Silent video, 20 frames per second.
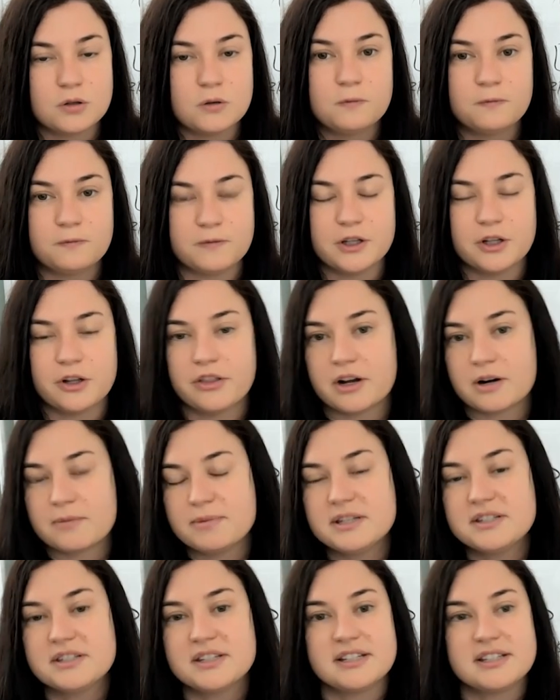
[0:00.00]
to fill their
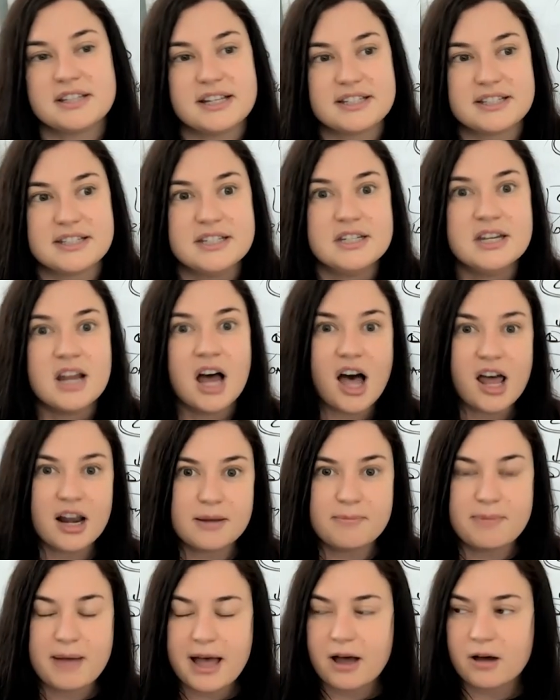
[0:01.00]
business it's not
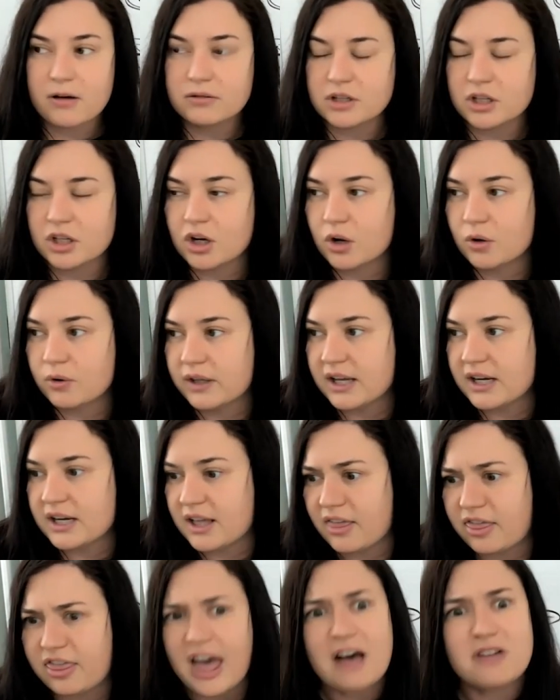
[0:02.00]
about you know
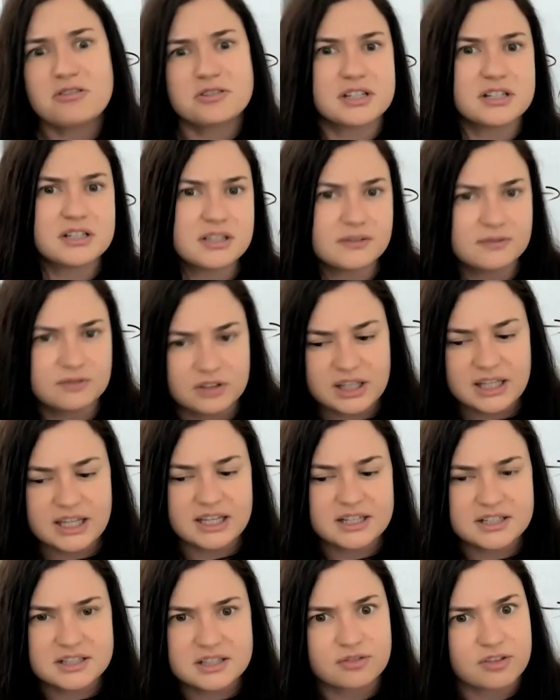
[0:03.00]
getting thousands of
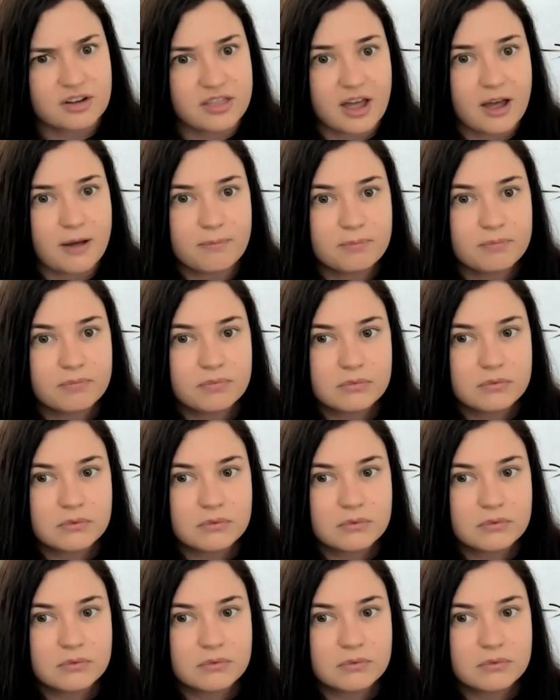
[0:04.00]
leads for them